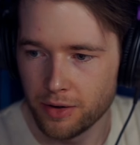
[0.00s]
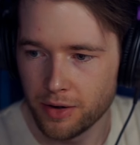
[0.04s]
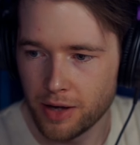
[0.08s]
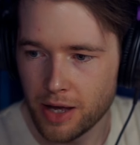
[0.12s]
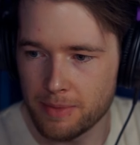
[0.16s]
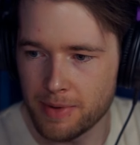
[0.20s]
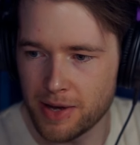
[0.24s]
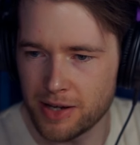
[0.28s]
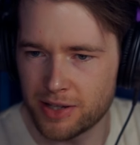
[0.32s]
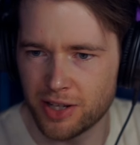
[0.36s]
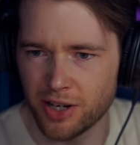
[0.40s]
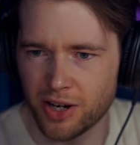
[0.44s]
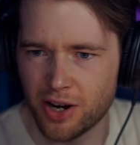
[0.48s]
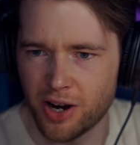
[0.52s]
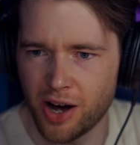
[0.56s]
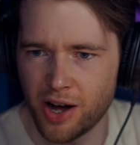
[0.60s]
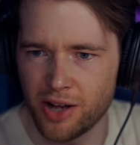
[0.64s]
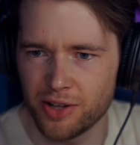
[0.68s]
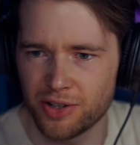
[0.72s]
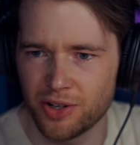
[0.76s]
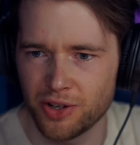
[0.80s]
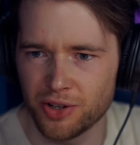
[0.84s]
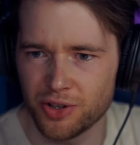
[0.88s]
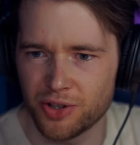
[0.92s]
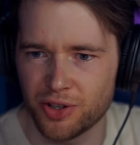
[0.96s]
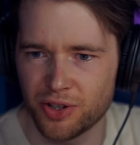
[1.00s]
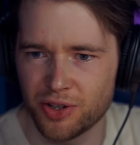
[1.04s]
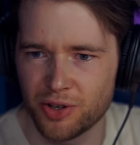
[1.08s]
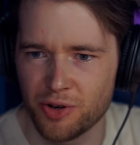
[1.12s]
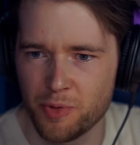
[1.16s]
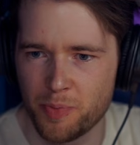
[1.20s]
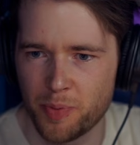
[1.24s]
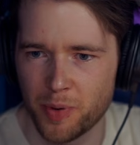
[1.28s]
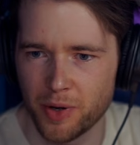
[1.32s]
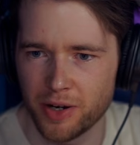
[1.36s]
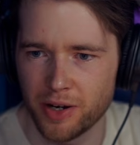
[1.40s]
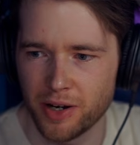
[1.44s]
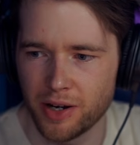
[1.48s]
It makes the cards look
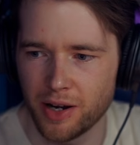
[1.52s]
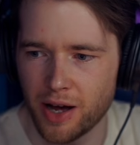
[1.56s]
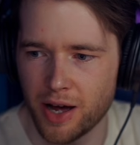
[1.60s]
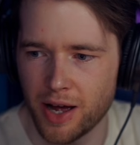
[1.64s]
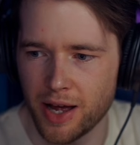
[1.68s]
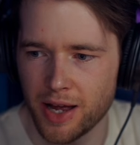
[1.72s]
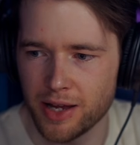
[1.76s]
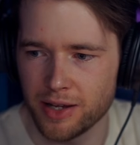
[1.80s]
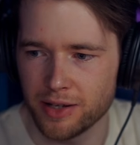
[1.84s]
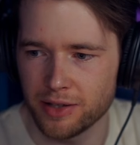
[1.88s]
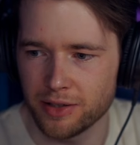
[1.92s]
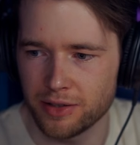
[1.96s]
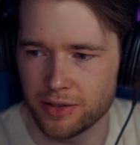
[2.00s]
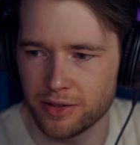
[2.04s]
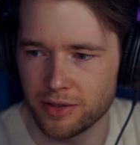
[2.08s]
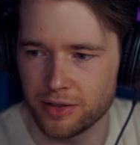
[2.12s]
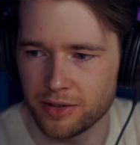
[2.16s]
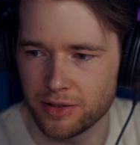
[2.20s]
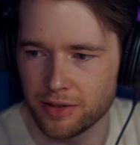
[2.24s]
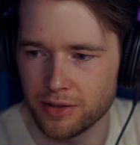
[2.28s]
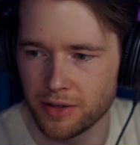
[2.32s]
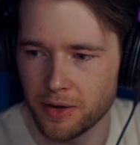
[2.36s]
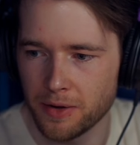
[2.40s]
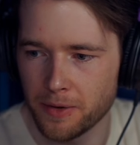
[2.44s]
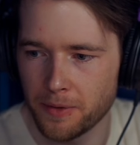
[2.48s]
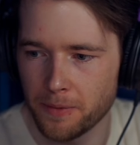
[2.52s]
super nice.